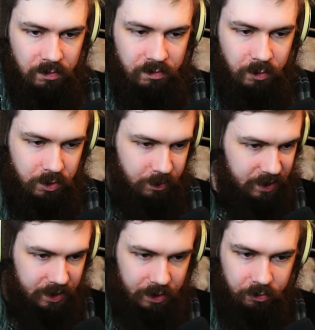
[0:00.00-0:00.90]
Of course, we can
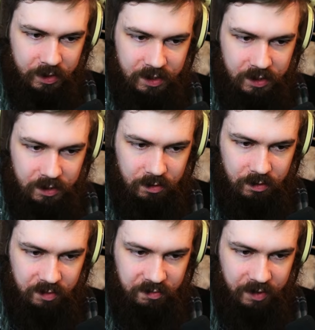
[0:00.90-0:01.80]
increase
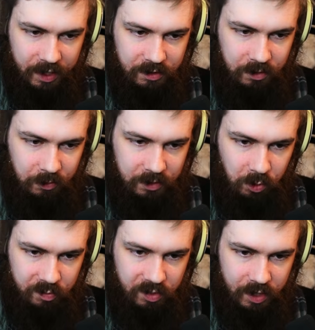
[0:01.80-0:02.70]
the effect so it's
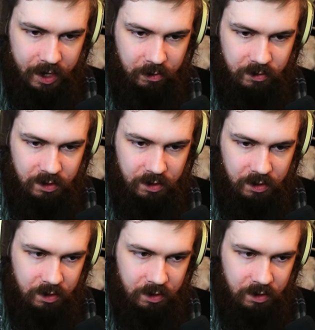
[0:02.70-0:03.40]
more pronounced.